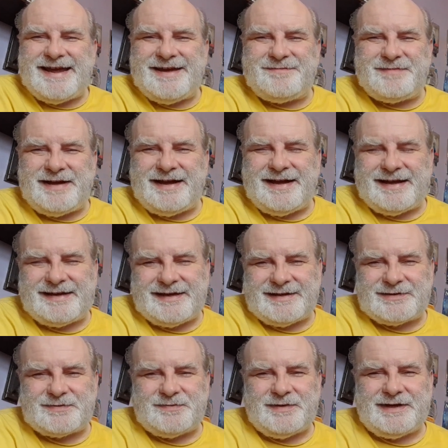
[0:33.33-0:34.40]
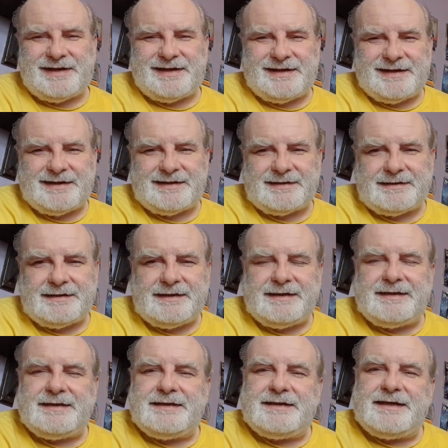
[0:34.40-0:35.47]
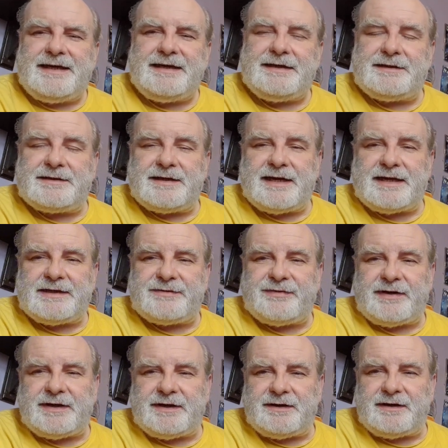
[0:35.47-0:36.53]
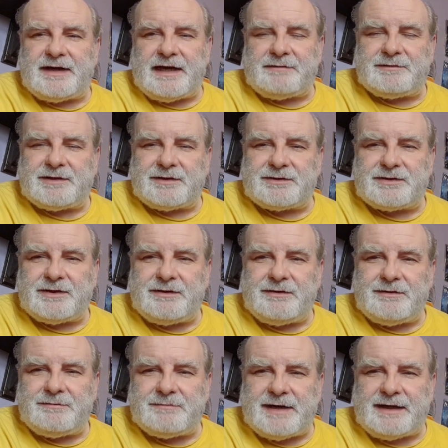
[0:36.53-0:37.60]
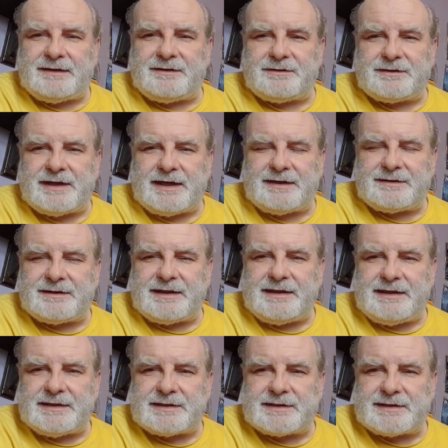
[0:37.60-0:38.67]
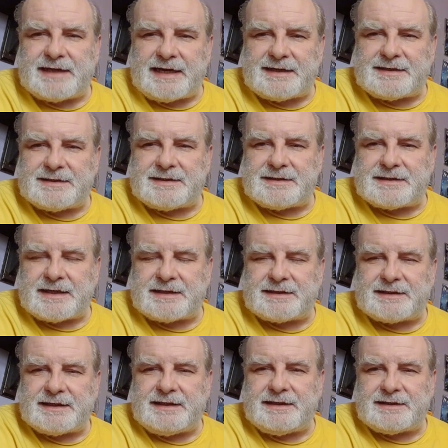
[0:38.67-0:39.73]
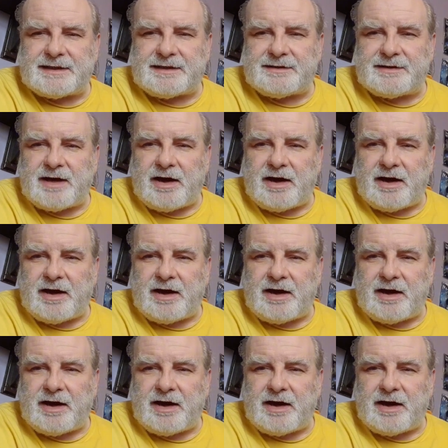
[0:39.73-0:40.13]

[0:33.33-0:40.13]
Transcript: back, it's me, and in today's video I'm continuing my look at the second season